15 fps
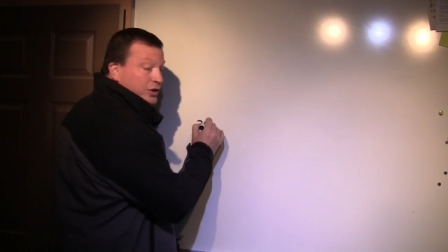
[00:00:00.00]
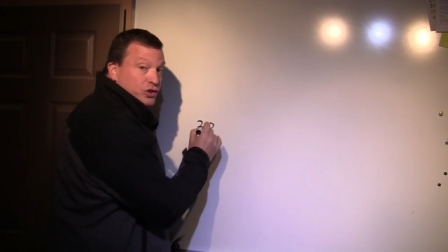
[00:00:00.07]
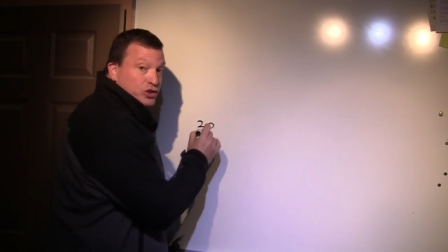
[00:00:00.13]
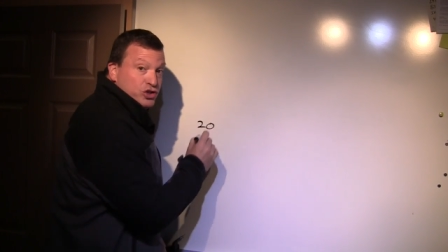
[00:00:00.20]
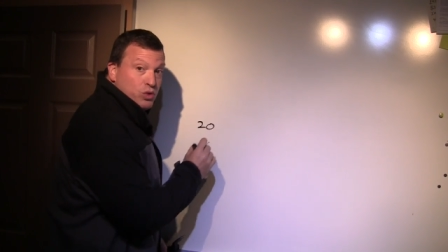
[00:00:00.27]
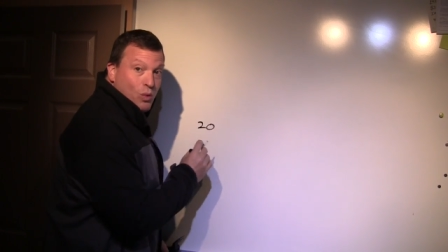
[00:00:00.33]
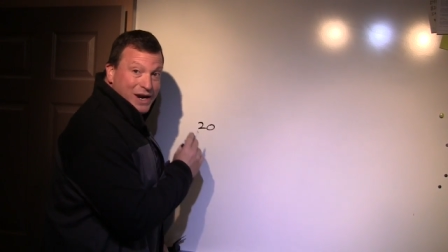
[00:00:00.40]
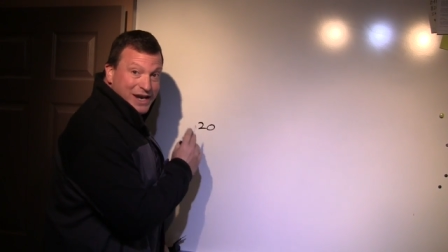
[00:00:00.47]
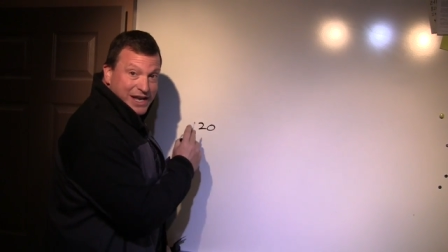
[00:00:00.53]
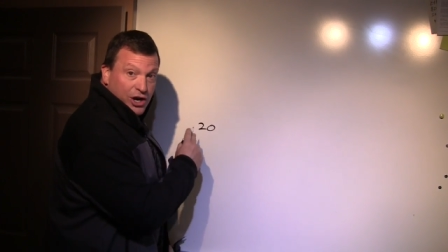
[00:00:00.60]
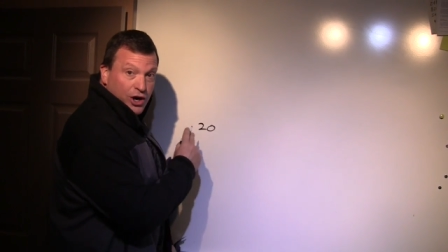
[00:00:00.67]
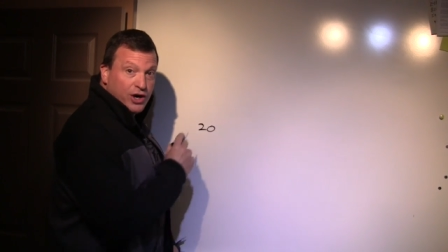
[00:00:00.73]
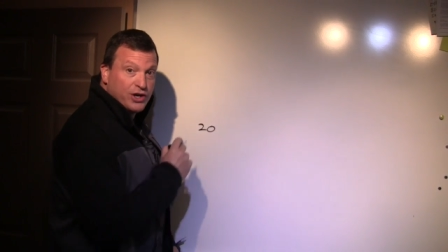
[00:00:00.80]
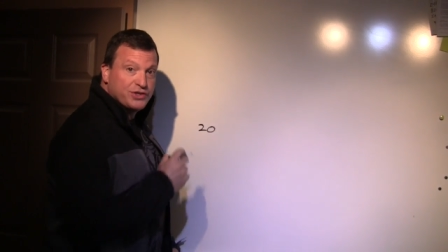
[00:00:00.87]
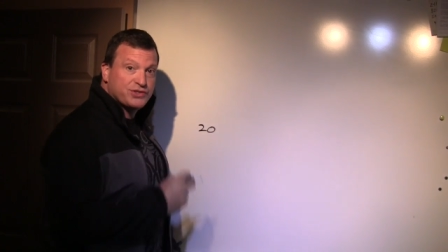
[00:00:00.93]
20
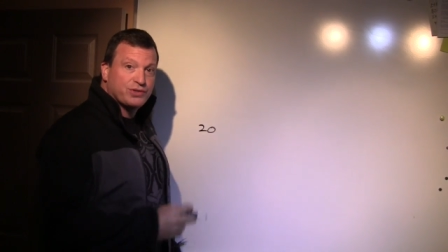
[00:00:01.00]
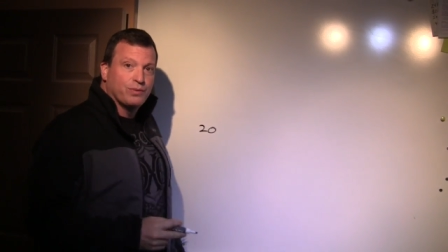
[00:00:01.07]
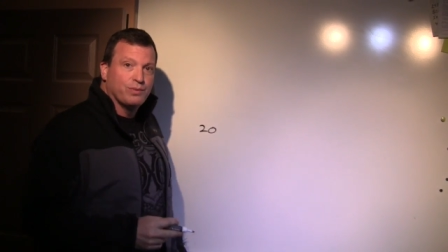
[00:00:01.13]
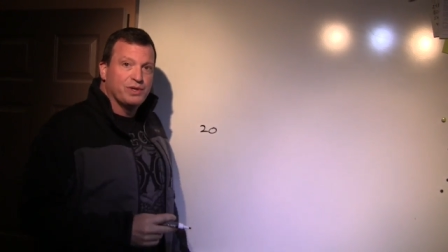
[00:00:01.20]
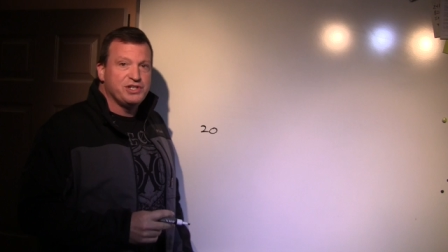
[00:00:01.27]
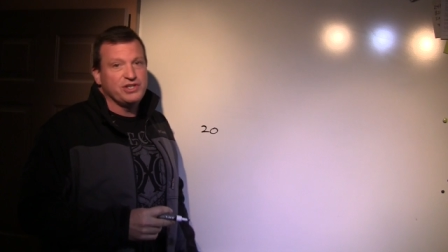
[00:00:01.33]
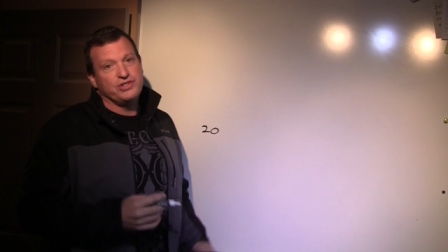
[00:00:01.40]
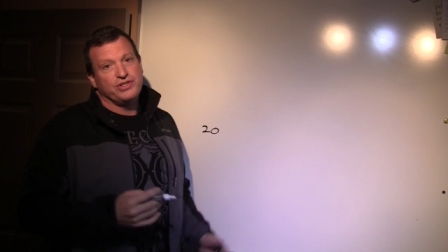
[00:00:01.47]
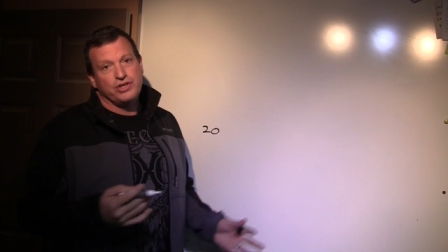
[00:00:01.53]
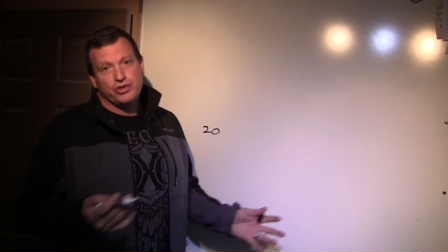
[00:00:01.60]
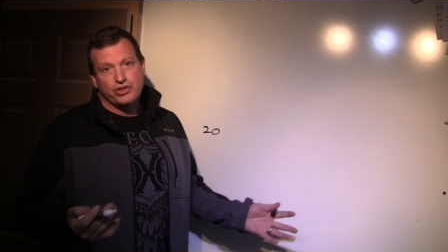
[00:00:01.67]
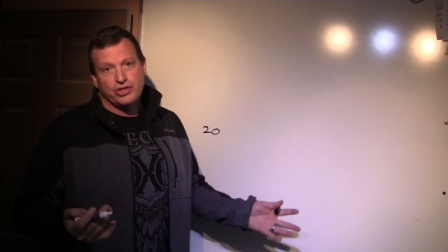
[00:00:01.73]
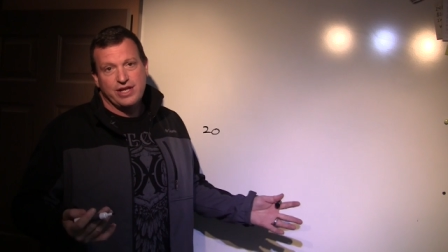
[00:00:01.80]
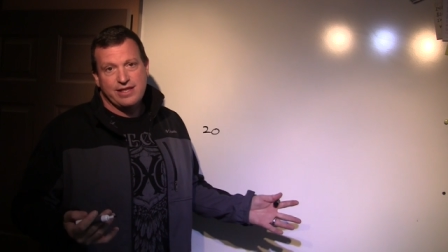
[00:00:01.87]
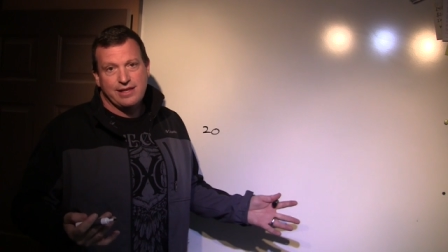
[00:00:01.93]
hertz, which is
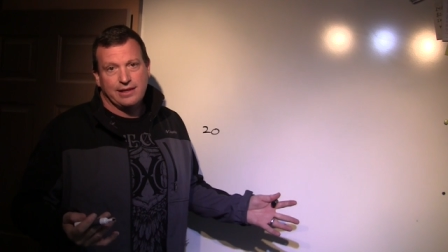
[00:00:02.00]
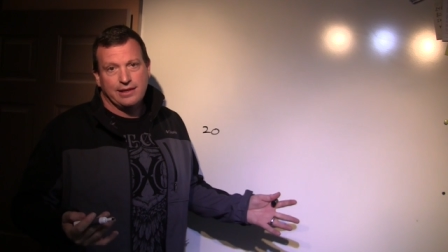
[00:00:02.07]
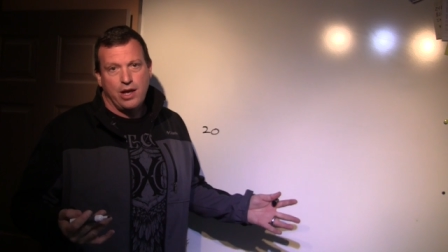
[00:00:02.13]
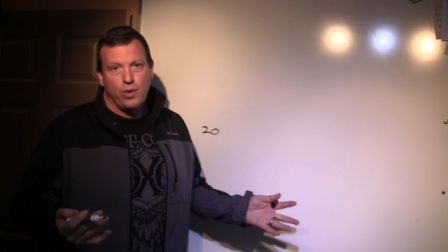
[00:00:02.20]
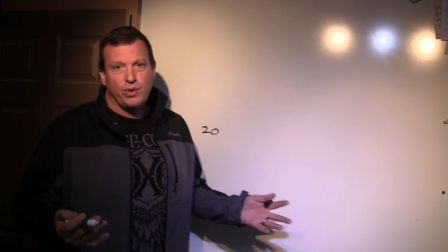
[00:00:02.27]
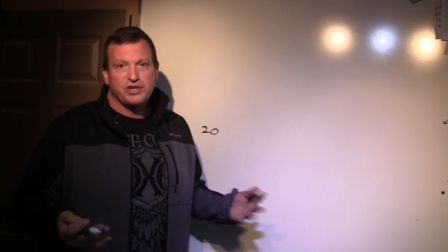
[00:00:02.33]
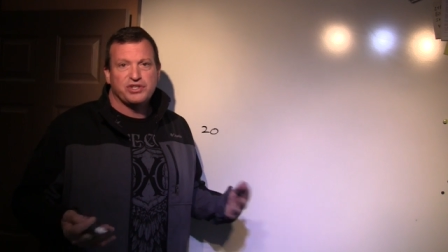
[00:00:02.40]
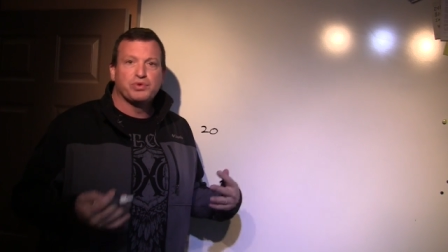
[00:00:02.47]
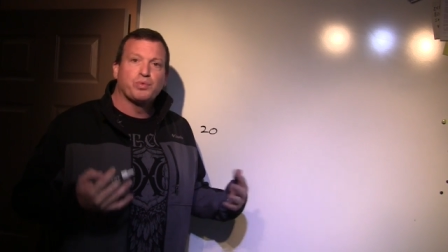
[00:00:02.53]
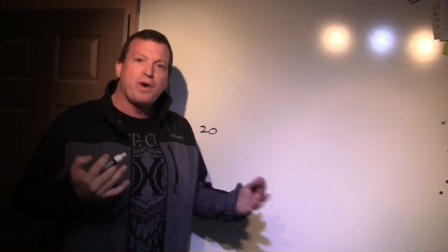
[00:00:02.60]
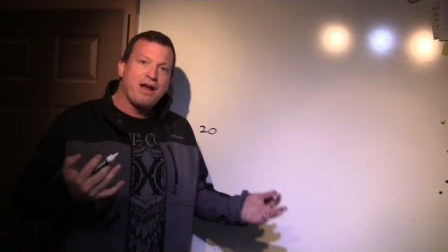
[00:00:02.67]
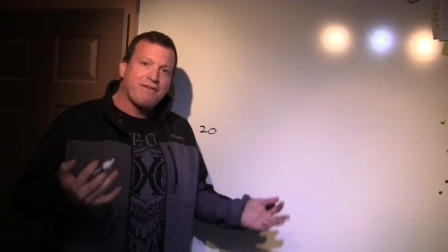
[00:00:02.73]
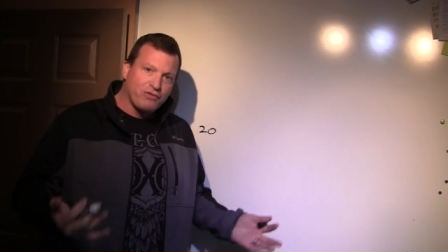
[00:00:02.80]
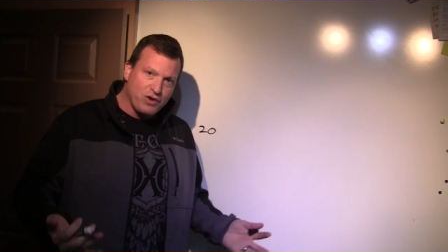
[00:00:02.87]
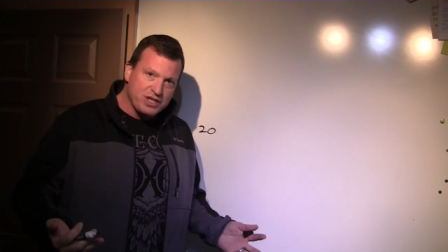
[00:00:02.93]
usually the lowest
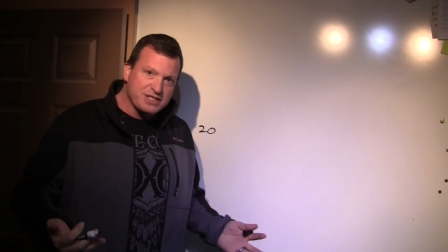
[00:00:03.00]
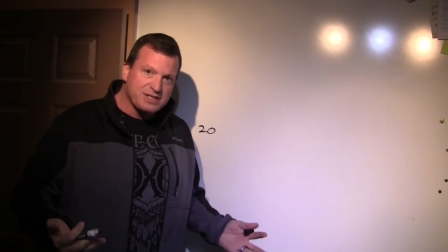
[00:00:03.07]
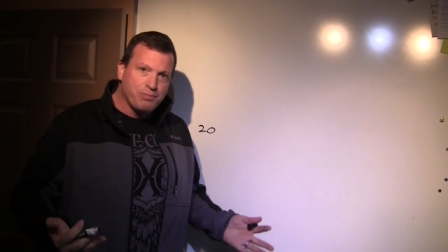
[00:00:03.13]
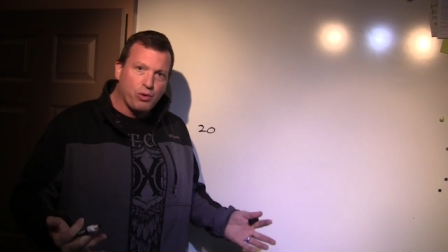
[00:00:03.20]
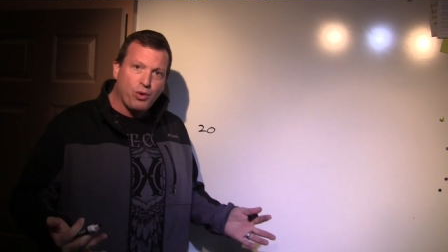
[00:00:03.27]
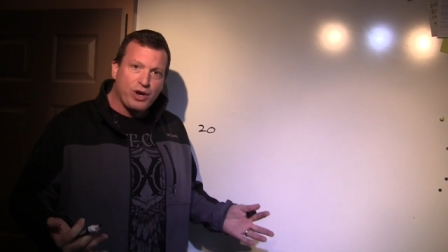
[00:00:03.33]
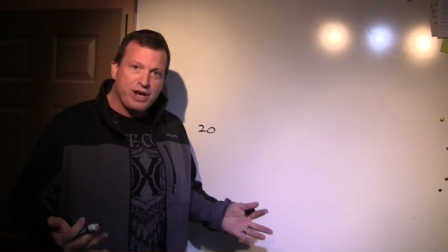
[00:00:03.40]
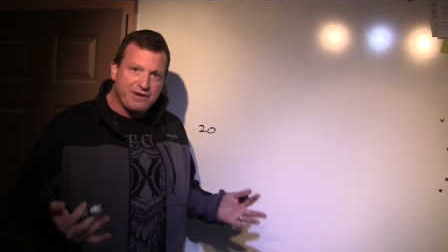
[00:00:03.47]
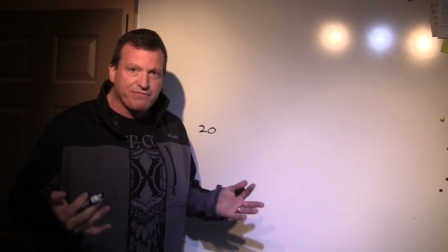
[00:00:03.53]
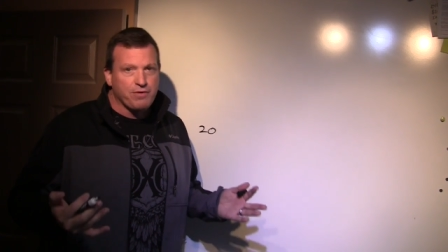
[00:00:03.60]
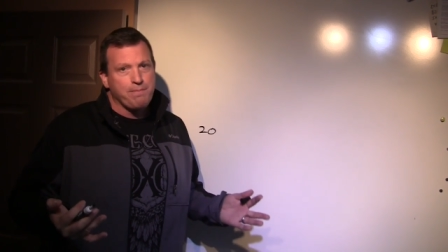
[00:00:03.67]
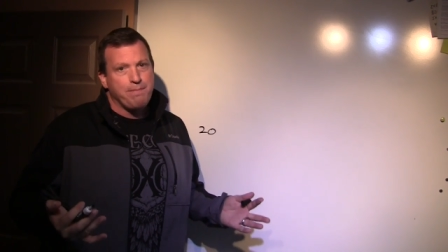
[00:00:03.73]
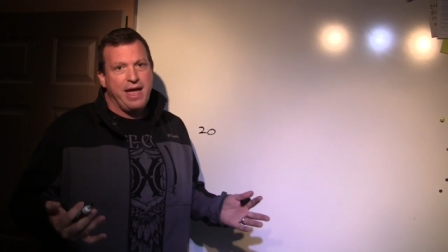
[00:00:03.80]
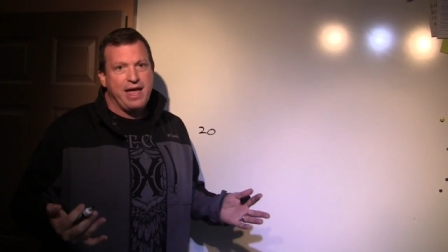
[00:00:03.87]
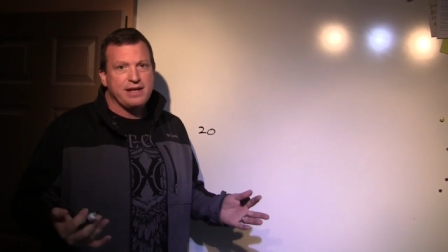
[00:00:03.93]
reference point for
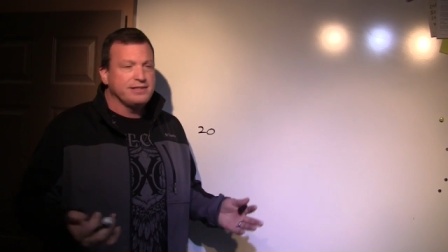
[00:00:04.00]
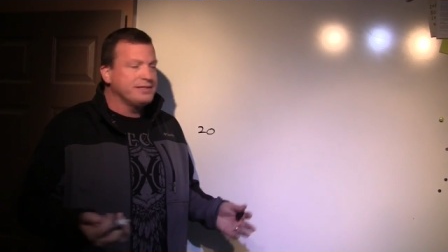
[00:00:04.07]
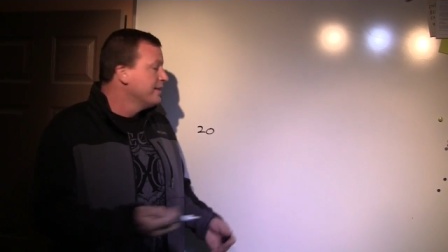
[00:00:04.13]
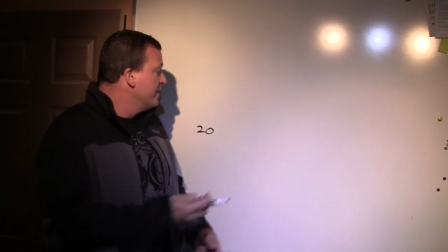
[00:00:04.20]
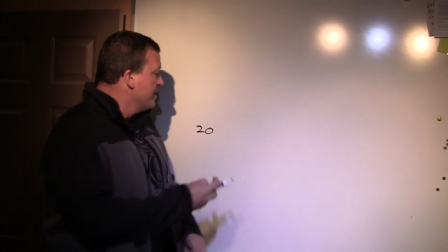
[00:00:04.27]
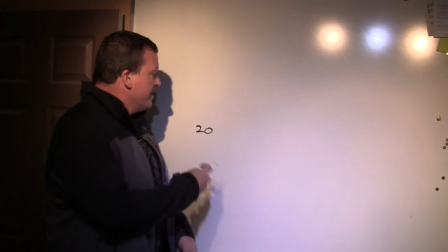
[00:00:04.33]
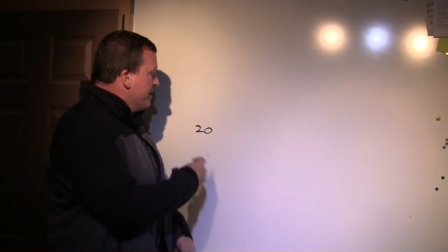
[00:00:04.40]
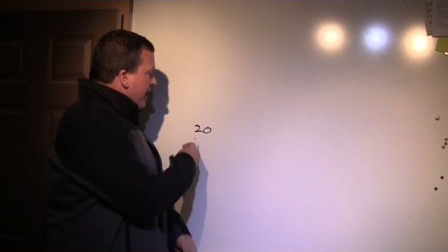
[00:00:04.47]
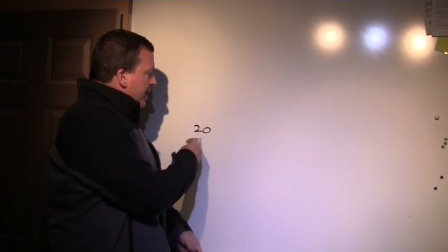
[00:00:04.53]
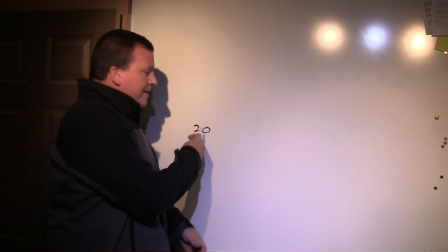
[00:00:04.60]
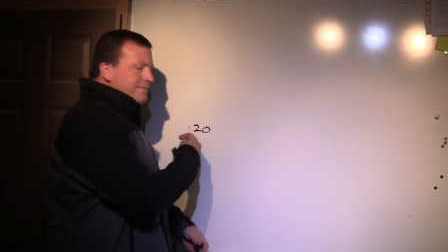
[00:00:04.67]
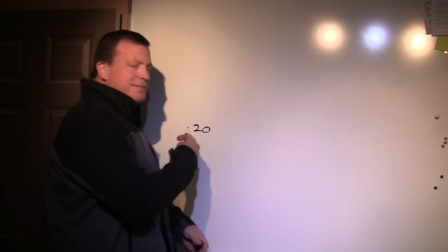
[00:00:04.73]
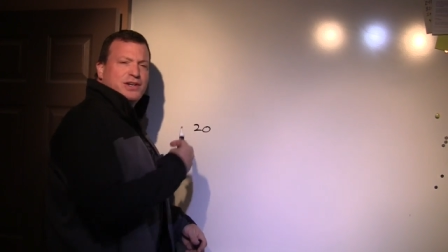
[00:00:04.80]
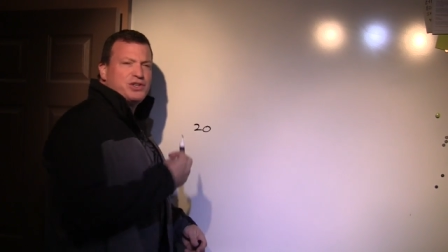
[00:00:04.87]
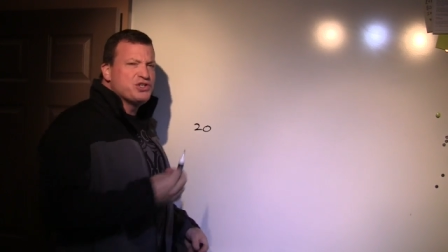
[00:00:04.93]
bass.
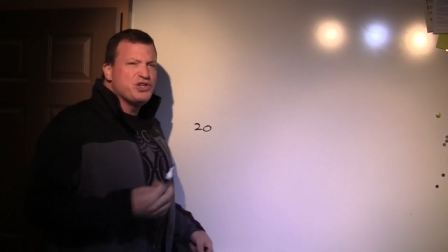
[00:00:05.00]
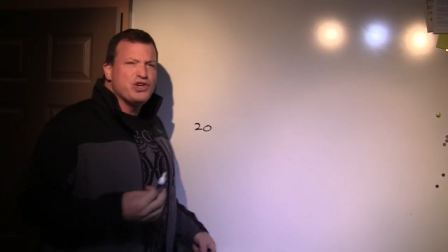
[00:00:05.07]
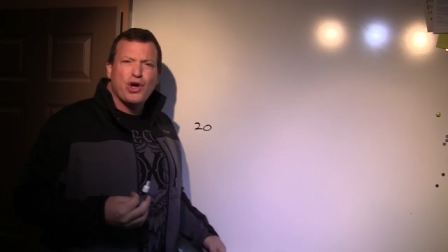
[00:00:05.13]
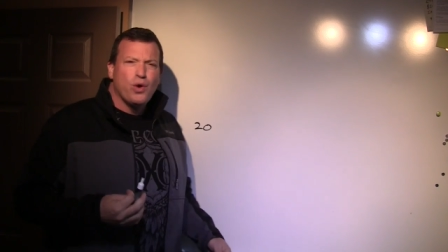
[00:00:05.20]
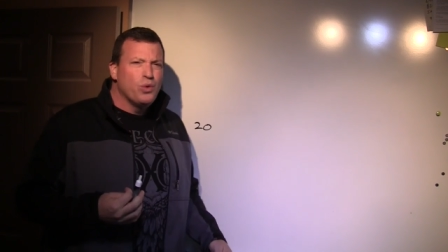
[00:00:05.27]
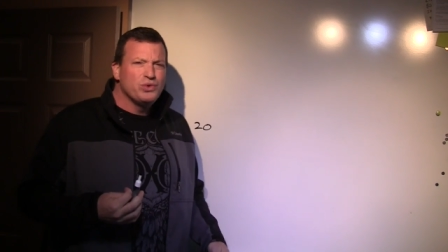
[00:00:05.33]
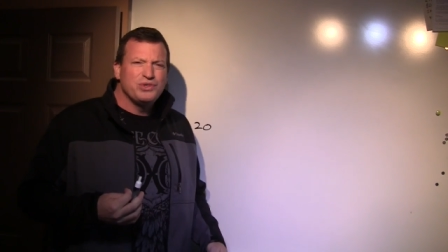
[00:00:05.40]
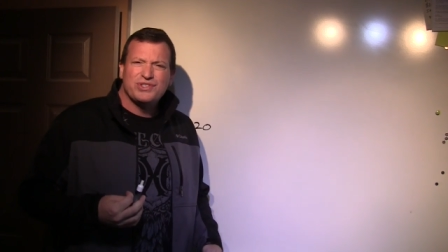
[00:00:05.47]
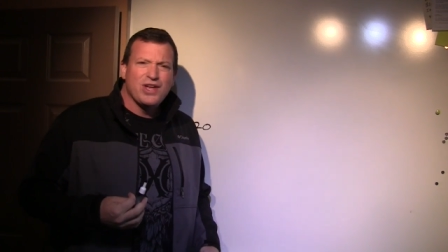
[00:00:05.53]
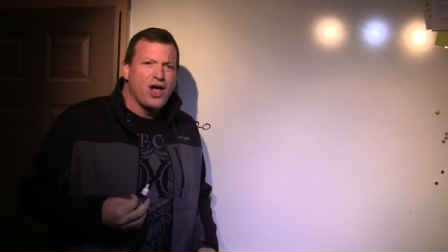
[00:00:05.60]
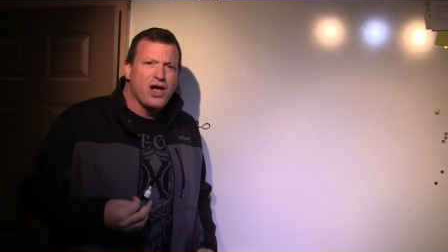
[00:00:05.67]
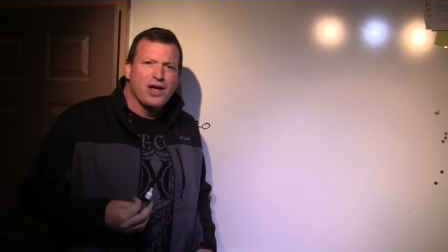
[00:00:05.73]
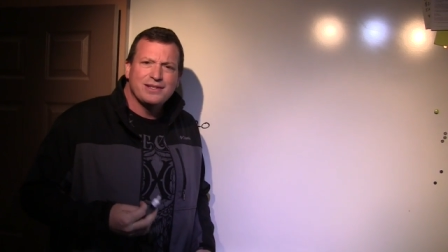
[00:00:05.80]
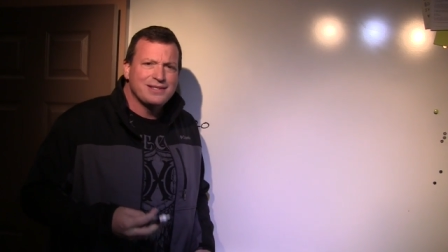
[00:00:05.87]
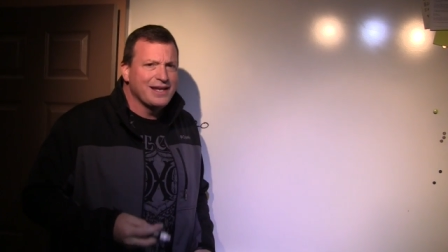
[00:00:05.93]
There's no
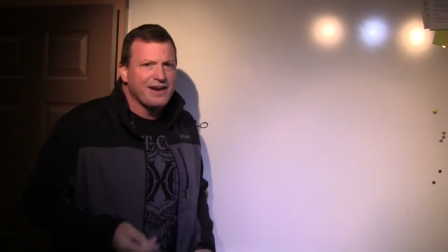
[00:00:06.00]
songs that